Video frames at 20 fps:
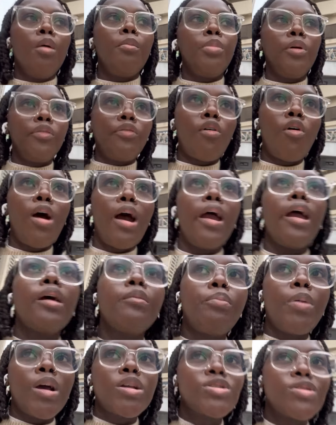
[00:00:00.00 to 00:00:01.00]
before I
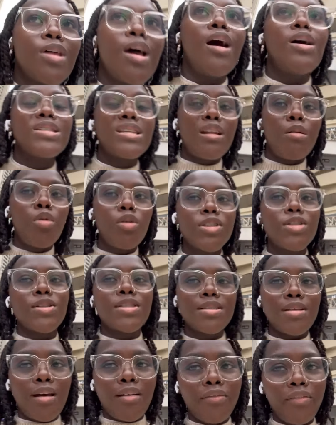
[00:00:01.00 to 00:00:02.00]
head back to the house, and I'm also
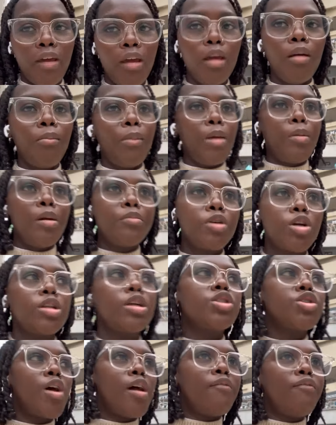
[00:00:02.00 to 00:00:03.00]
starving. Maybe I'm
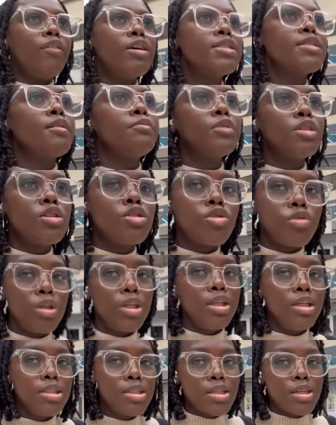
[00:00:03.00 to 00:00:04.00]
gonna try and find something to
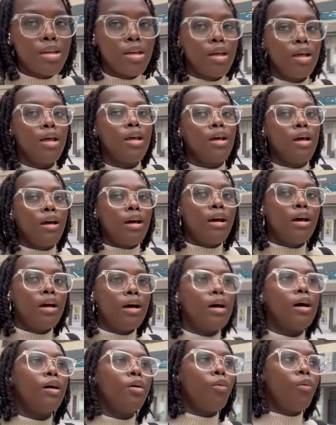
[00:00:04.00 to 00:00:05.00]
eat
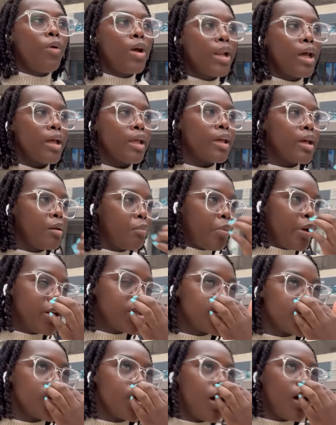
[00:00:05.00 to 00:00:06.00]
when I get back
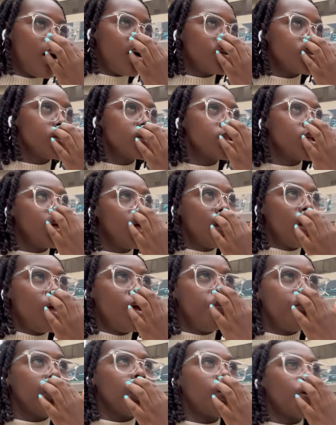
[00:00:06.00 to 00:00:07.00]
to the house
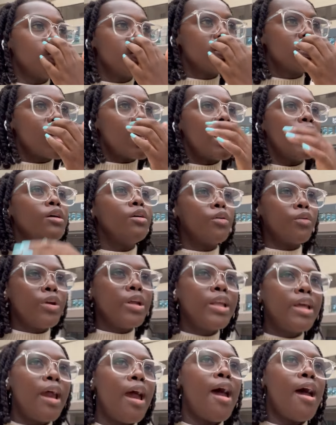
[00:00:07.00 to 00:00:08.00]
because I
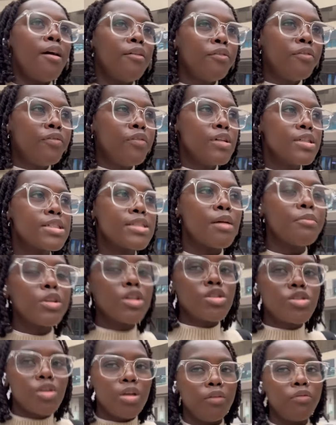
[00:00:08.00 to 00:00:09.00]
already have
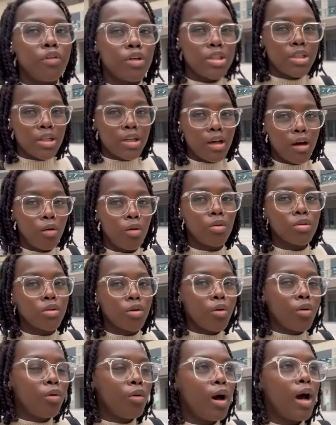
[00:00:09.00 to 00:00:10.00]
something to eat for dinner,
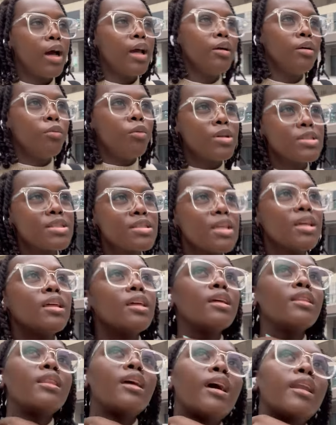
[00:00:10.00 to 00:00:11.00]
although I was
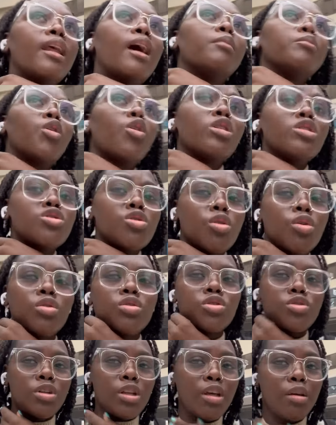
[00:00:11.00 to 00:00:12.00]
thinking that I'm going to
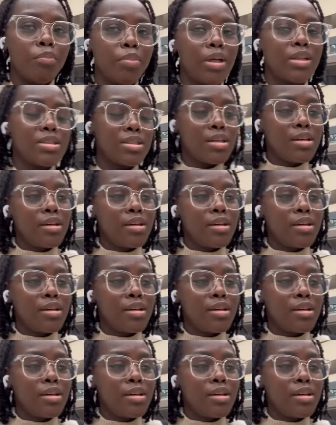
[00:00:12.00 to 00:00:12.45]
cook today, but